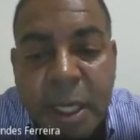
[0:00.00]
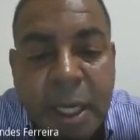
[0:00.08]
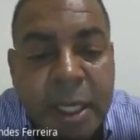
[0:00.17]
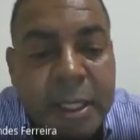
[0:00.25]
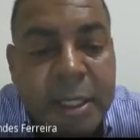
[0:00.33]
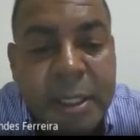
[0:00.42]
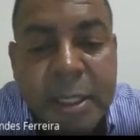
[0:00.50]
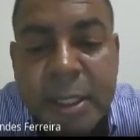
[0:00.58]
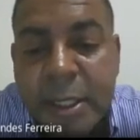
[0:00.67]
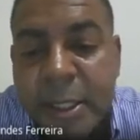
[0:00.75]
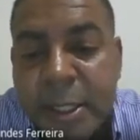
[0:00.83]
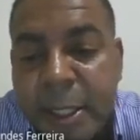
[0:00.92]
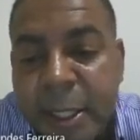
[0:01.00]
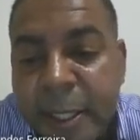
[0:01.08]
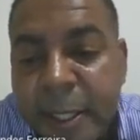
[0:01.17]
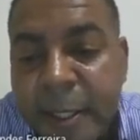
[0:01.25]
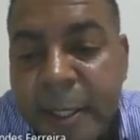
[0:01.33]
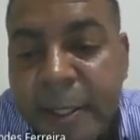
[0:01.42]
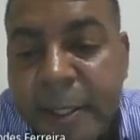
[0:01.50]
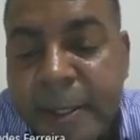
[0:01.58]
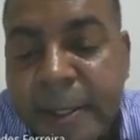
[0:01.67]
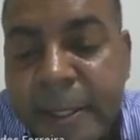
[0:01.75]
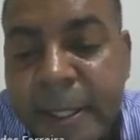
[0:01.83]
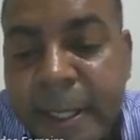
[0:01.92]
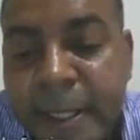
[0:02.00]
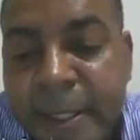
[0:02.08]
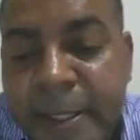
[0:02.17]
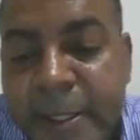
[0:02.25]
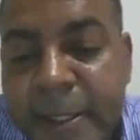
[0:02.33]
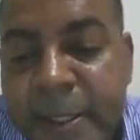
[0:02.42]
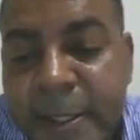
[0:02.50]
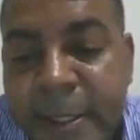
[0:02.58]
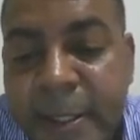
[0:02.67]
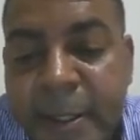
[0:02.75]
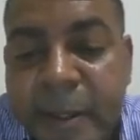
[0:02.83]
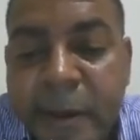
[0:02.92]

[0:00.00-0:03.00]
and the necessity